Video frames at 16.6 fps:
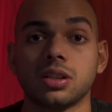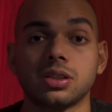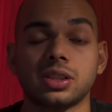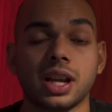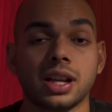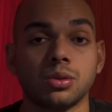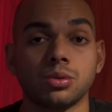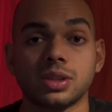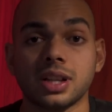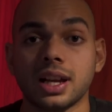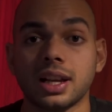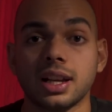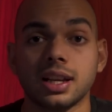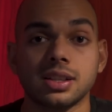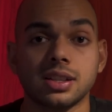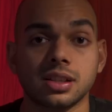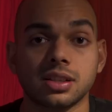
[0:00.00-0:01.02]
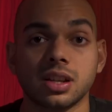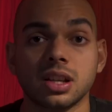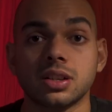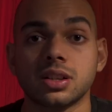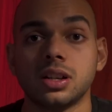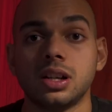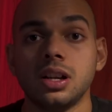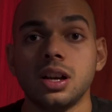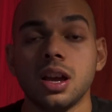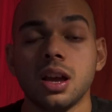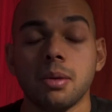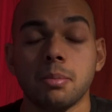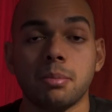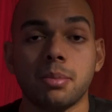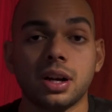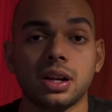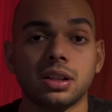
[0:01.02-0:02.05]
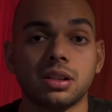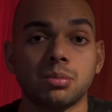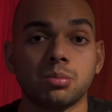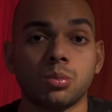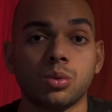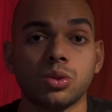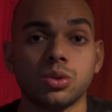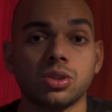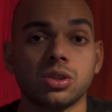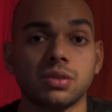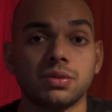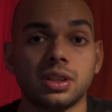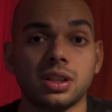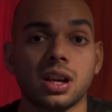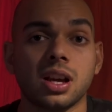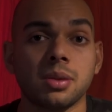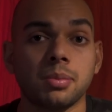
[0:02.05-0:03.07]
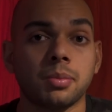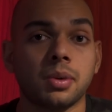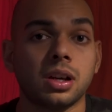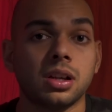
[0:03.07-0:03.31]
shadows, highlights, etc. But most of the time,